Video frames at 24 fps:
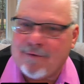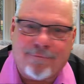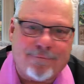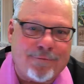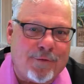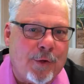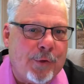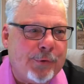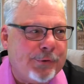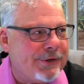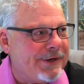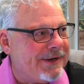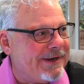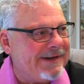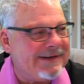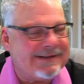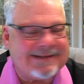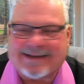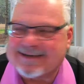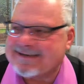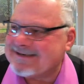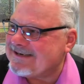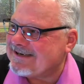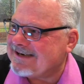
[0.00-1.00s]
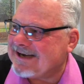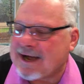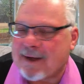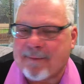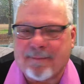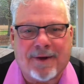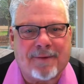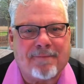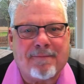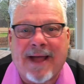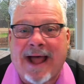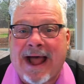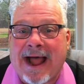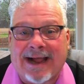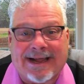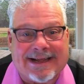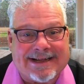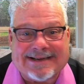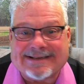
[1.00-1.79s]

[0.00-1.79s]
folded it, because he's coming back.